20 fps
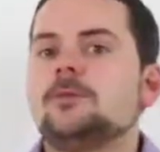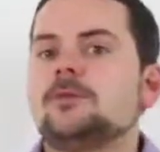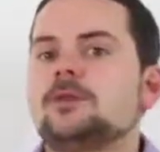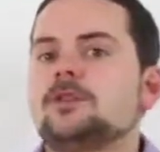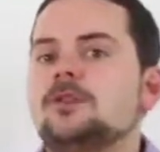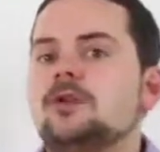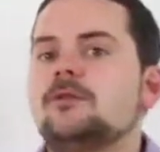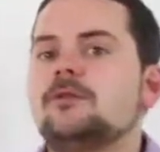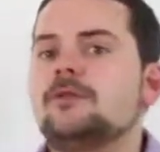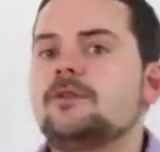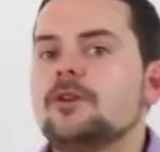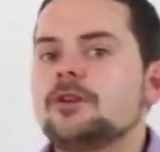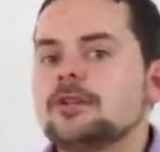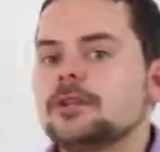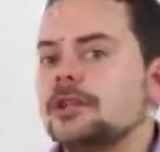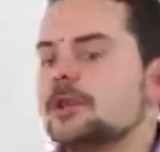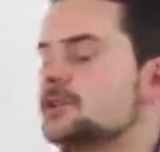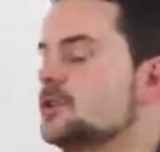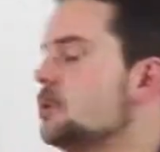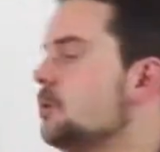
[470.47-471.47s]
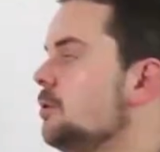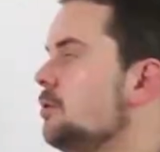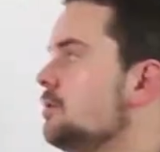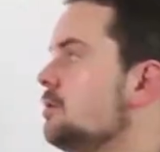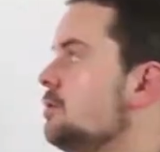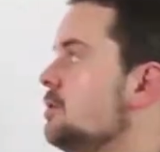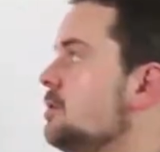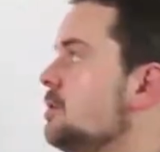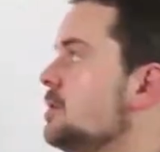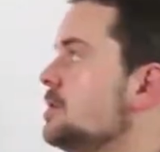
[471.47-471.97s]
So first, let's go
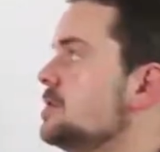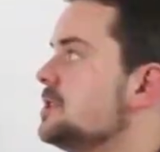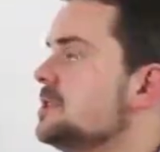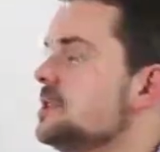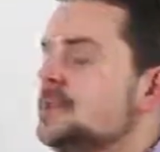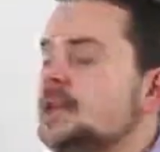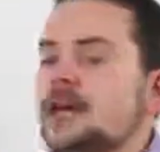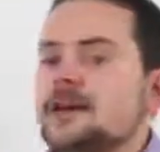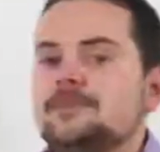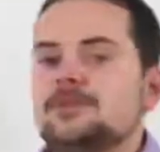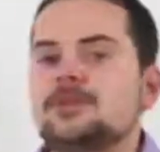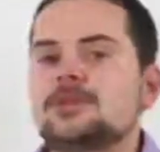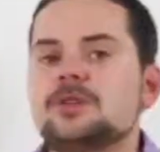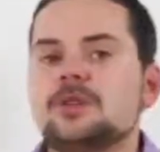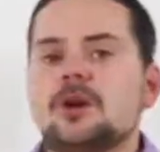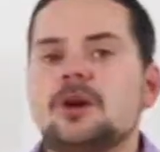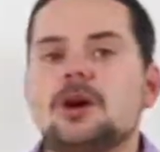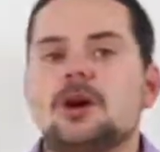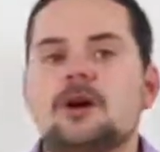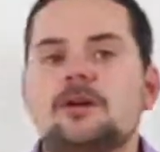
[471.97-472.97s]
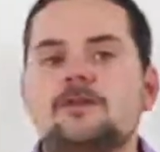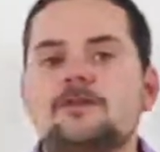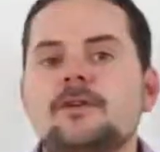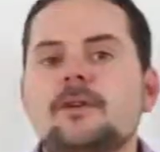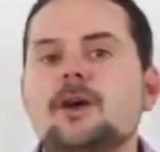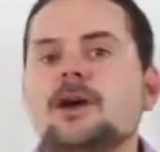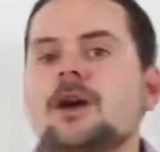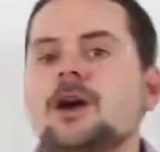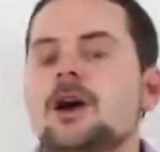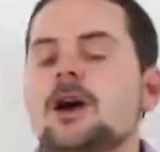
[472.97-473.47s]
through the steps of
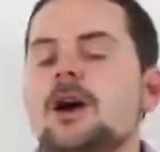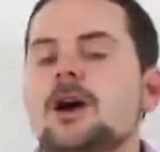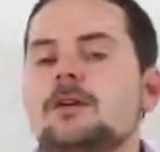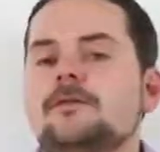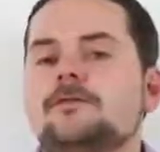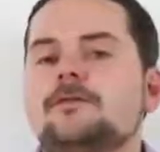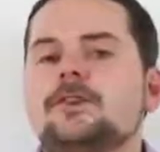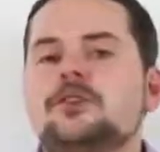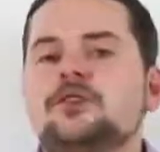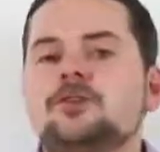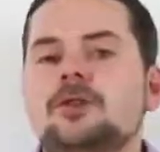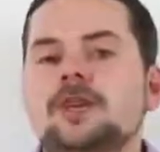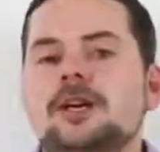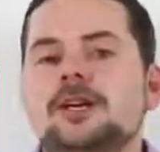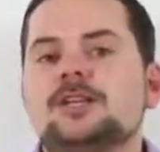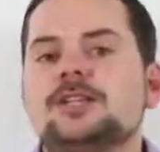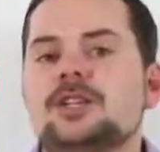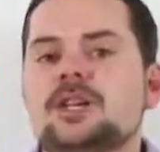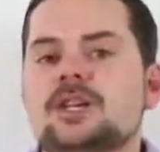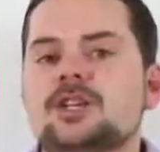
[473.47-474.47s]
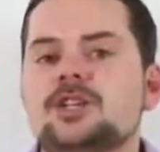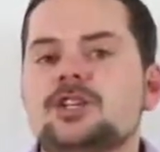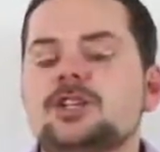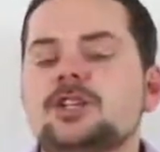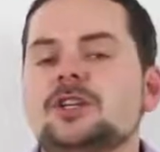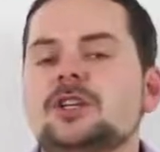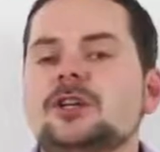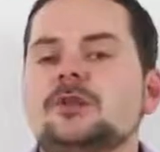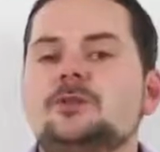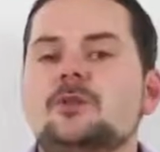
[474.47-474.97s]

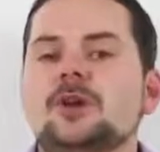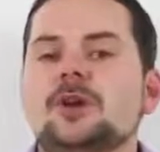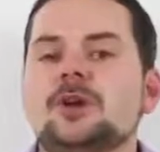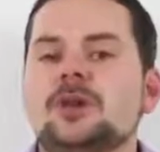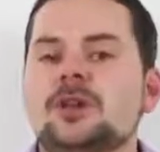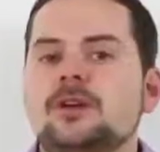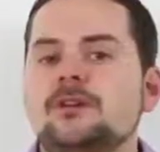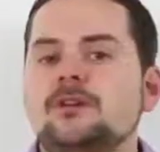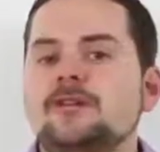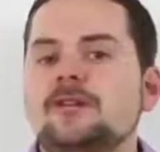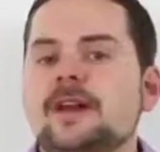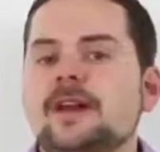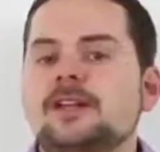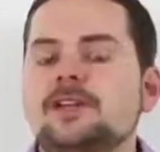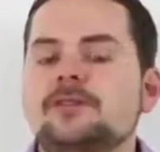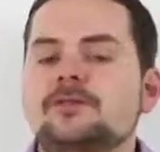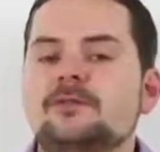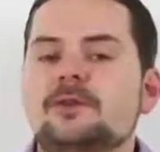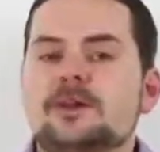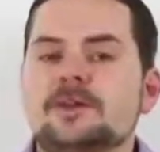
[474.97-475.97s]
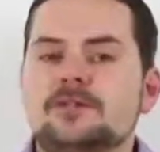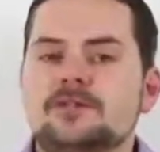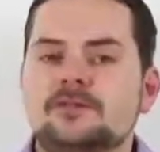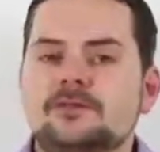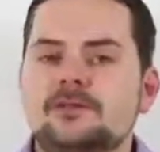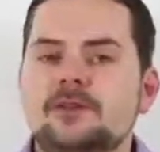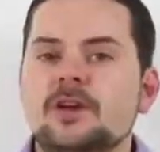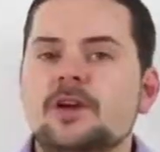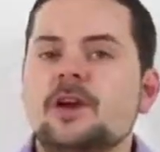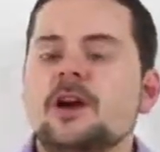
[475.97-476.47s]
visualization and what are the effective ways
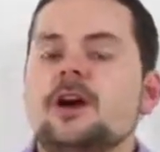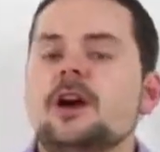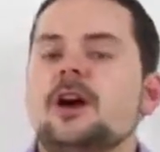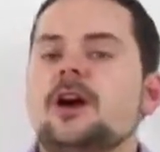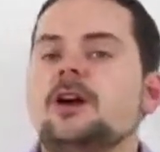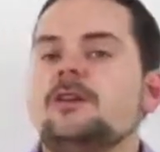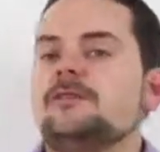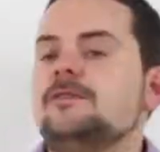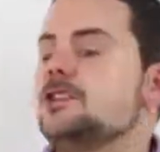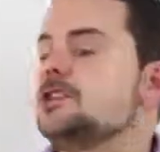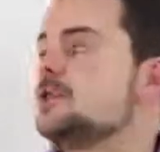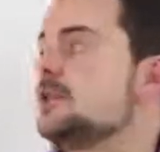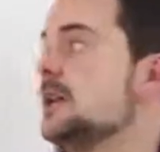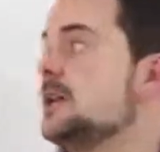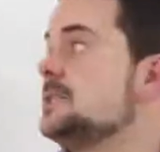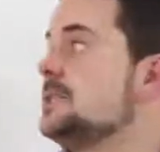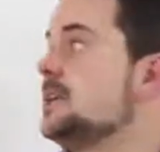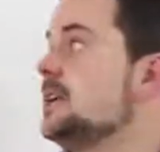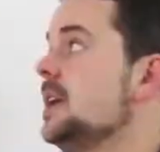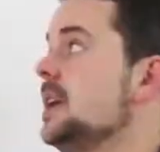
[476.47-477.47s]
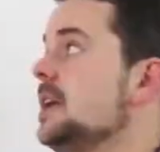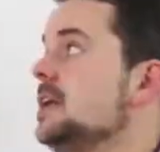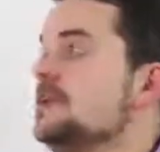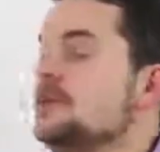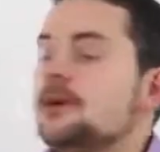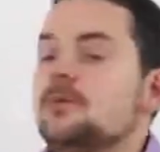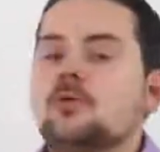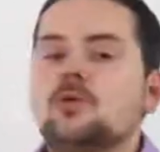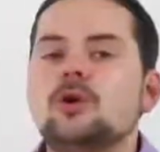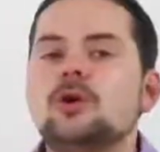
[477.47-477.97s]
of visualizing, and
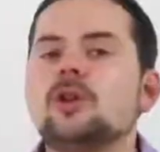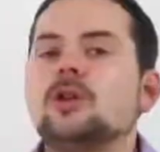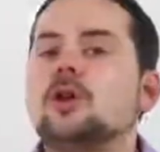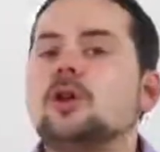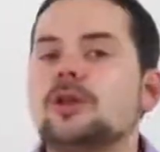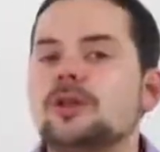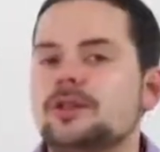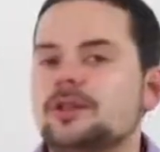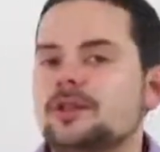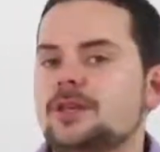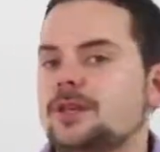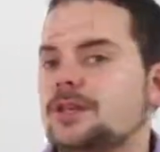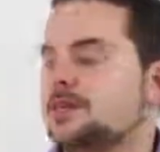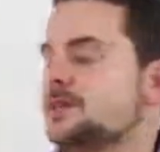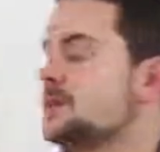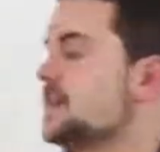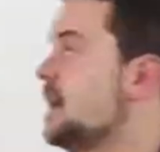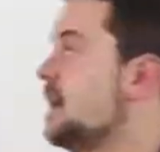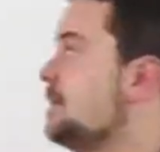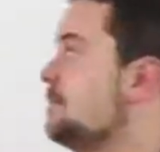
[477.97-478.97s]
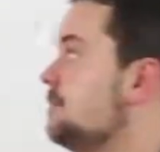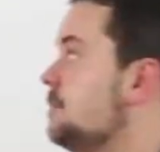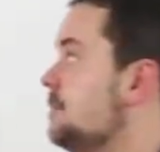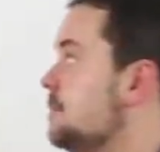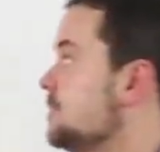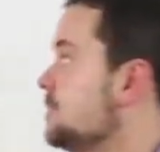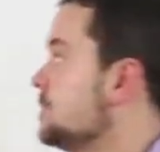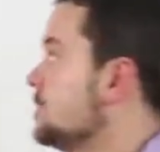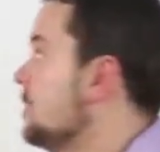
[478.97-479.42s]
then we'll look at the examples.